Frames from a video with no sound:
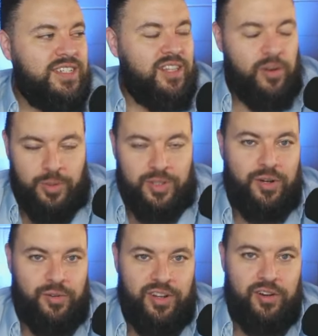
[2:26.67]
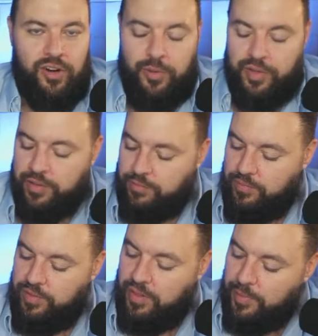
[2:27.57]
The numbers certainly agree with it.
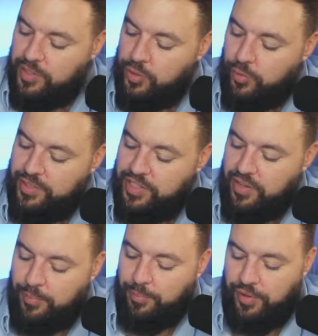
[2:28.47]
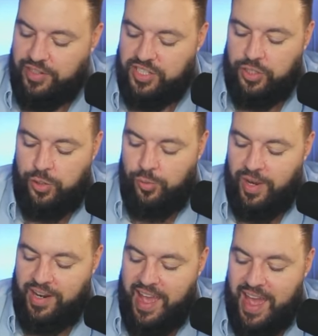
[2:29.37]
Give me Georgia Southern plus two
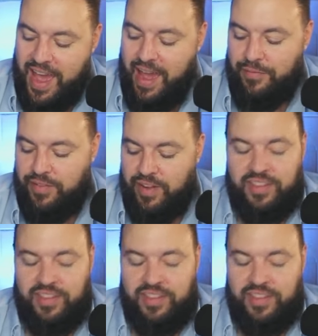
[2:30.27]
and a half.